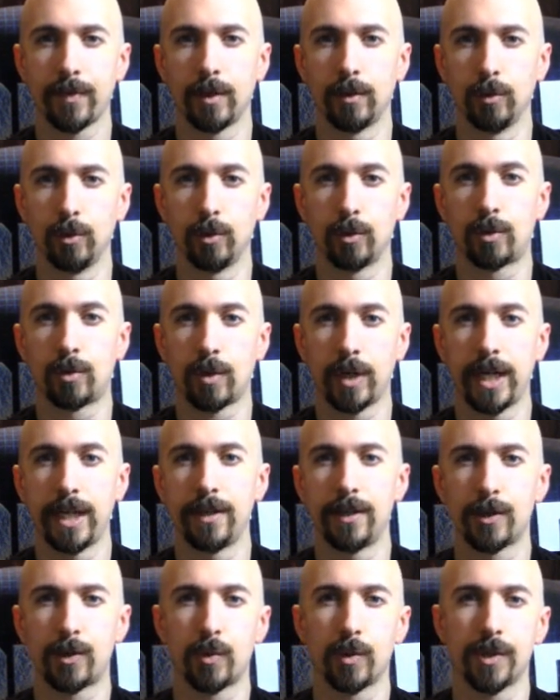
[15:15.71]
Loot Crate,
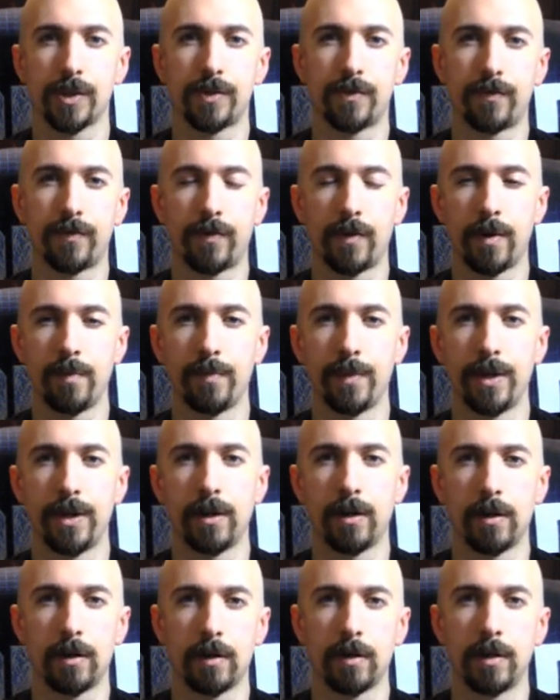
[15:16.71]
this was from
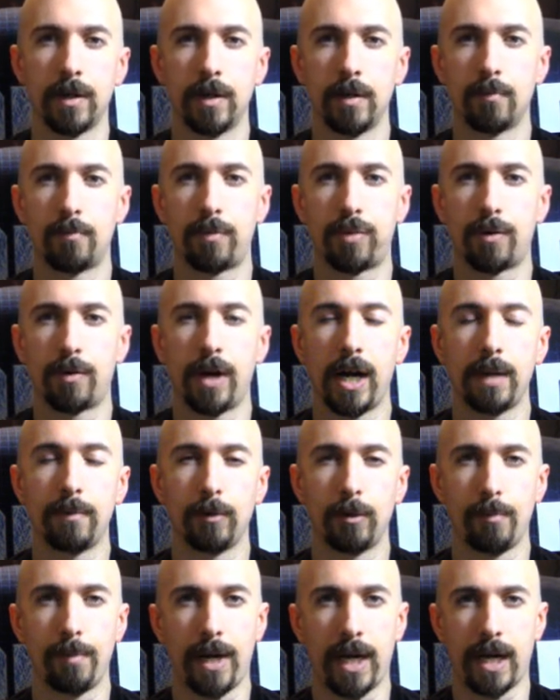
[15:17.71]
their
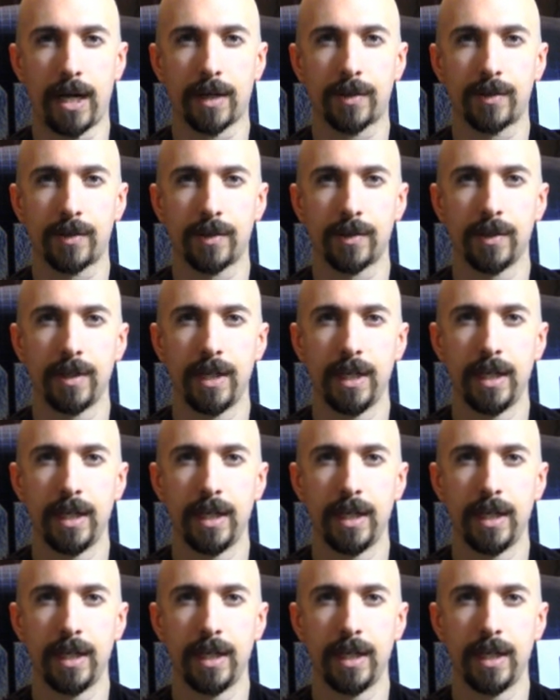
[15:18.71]
Primal box,